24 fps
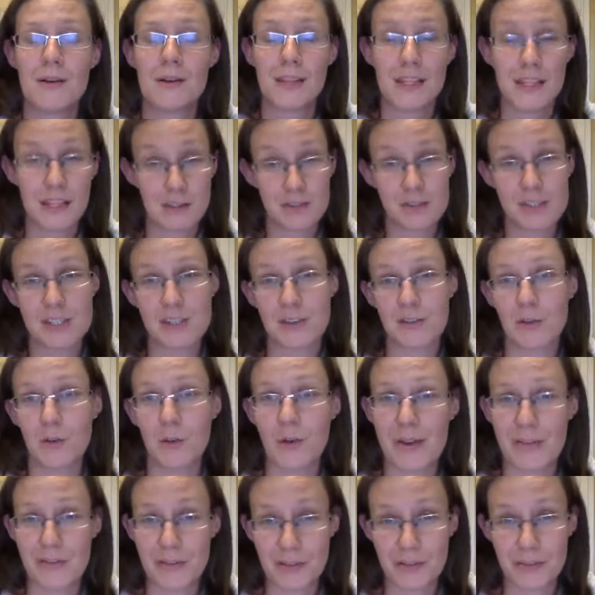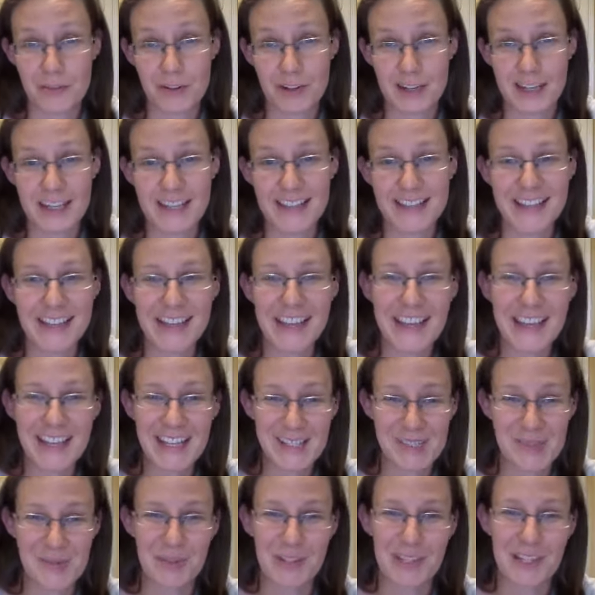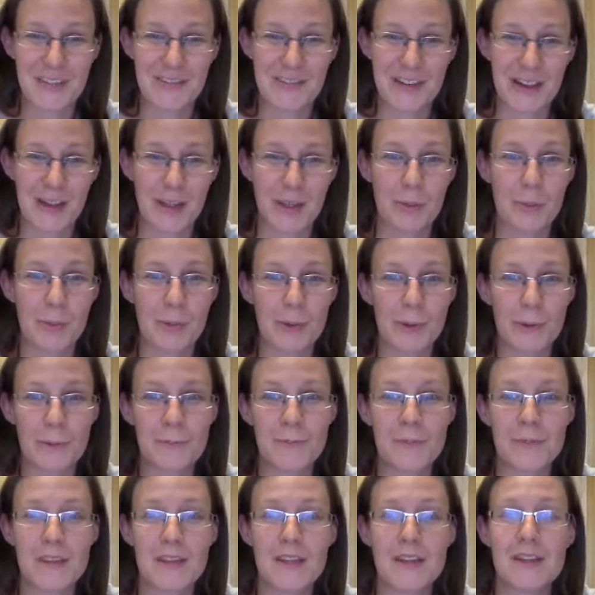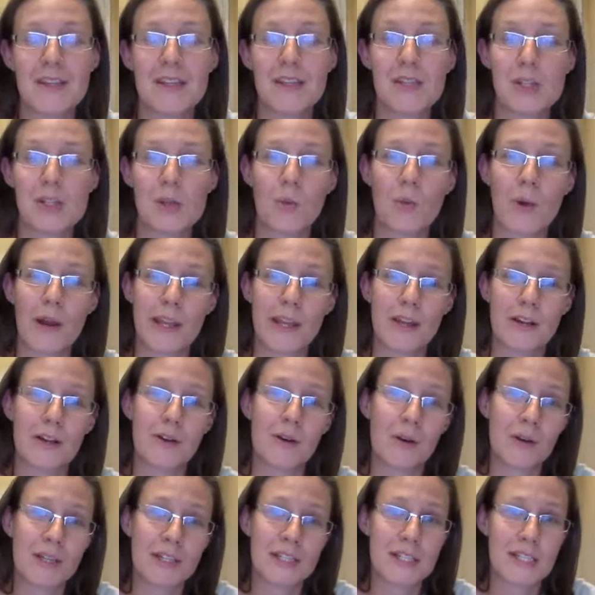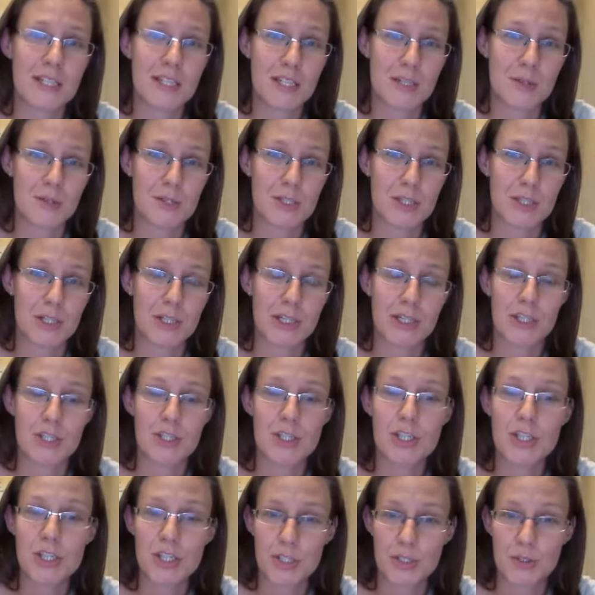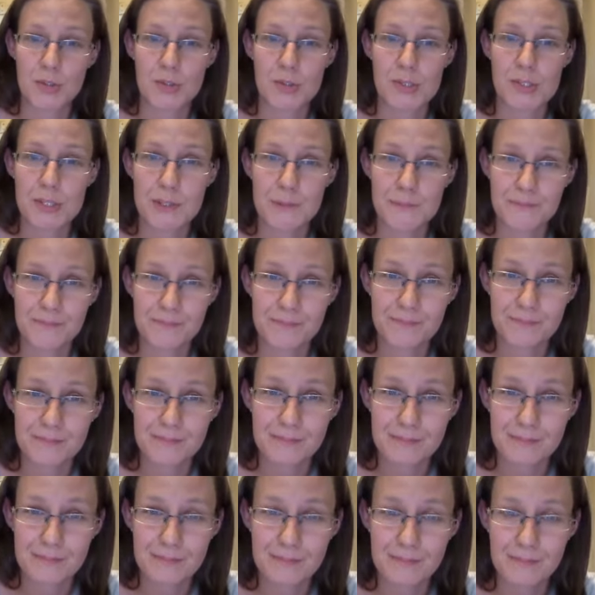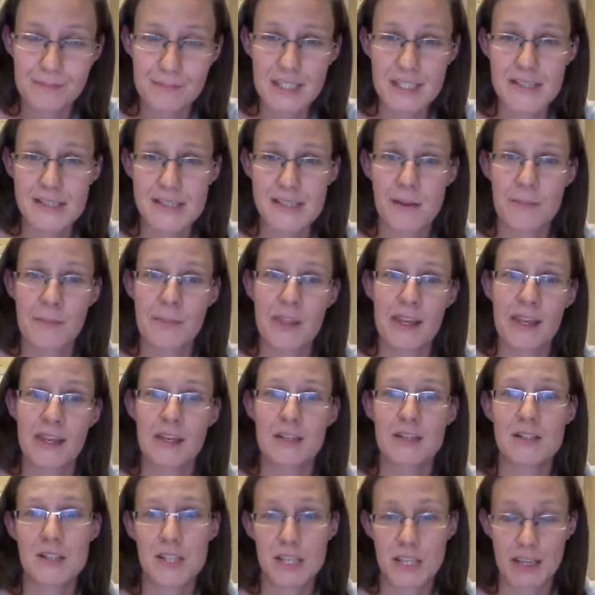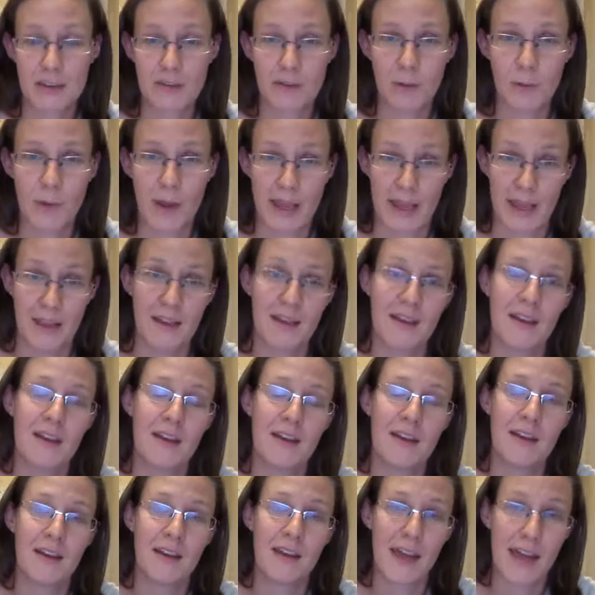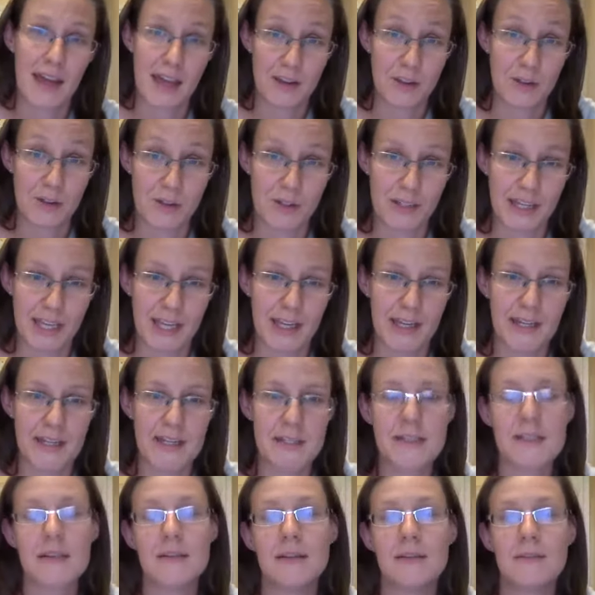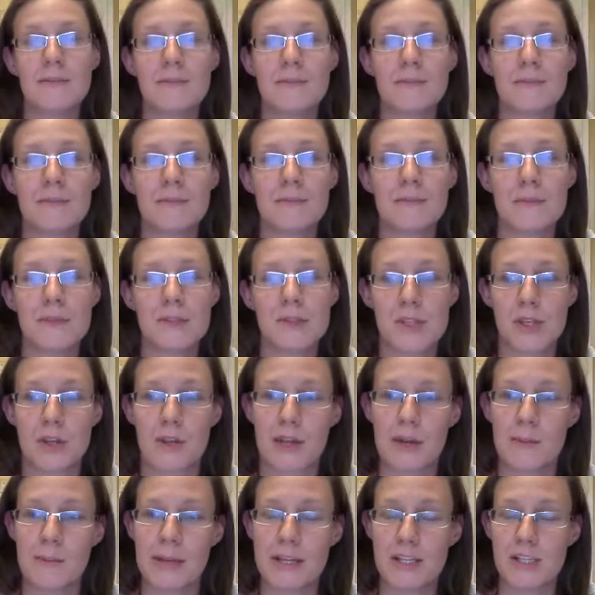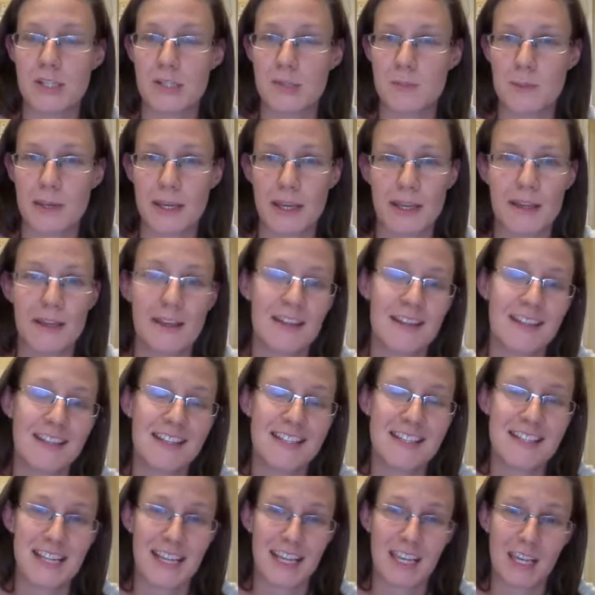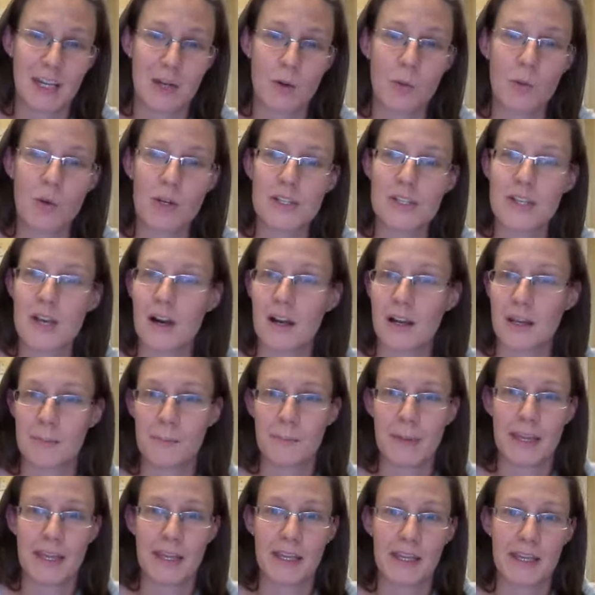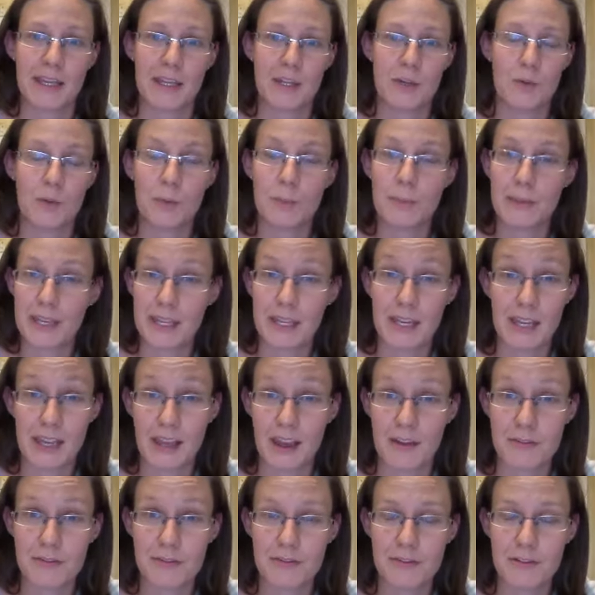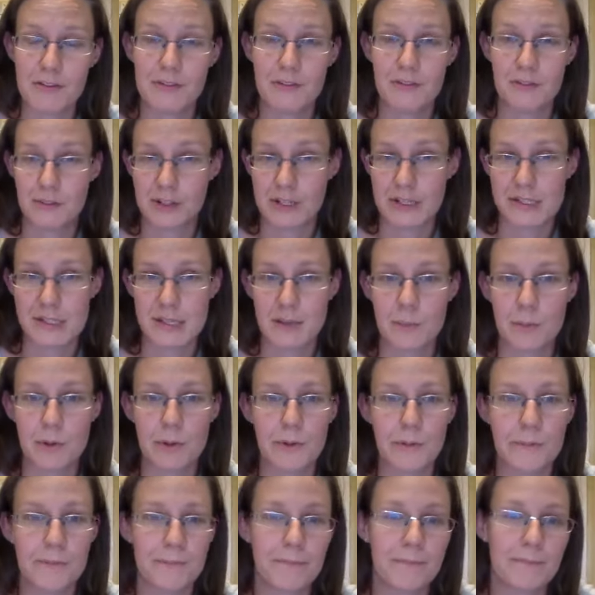give stuff away for free. It's really valuable. So what you're going to do is you're going to choose something to give away and create it. So that might just be taking a Word doc and making it into a PDF, for example.